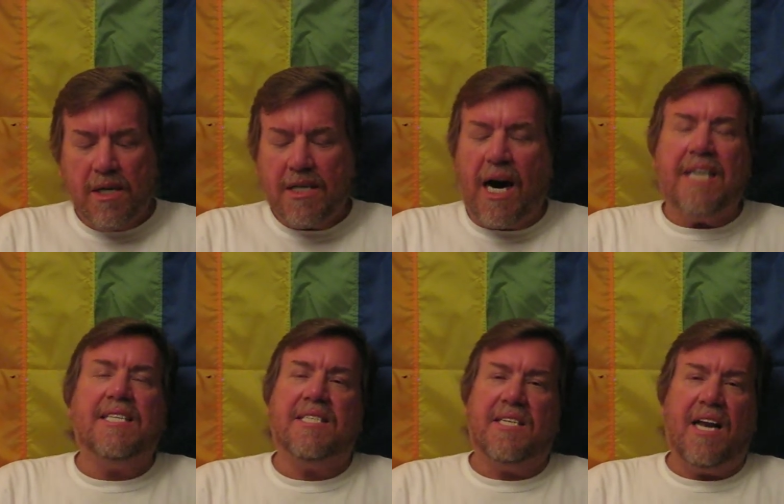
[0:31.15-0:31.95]
God
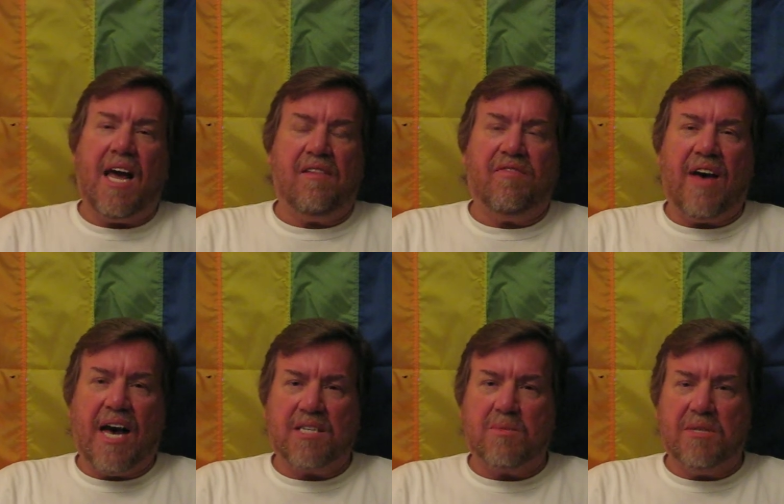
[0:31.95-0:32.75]
doesn't hate
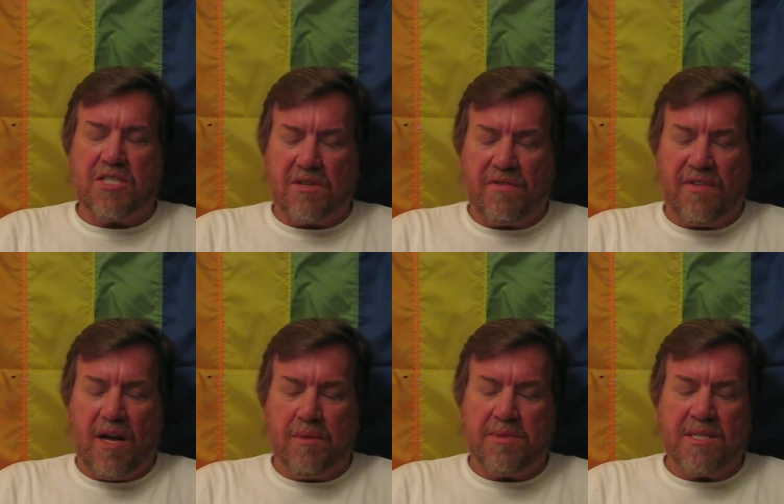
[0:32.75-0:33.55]
fags, Mr.
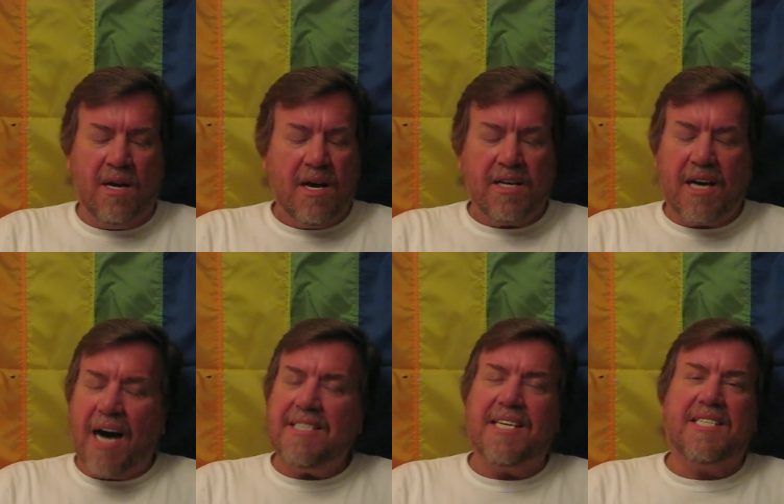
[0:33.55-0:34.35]
Phelps.
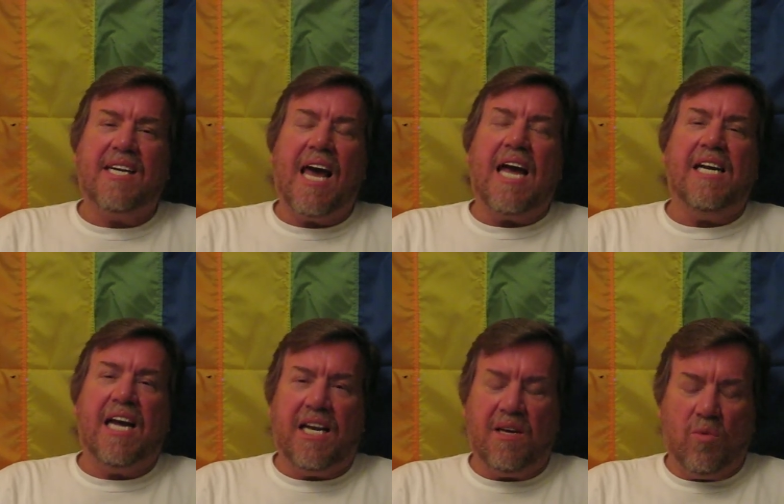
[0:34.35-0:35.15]
God doesn't hate
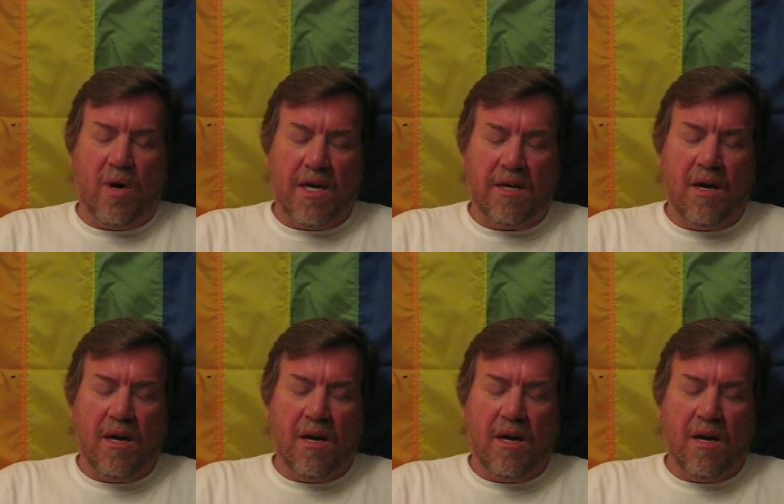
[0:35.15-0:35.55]
anyone.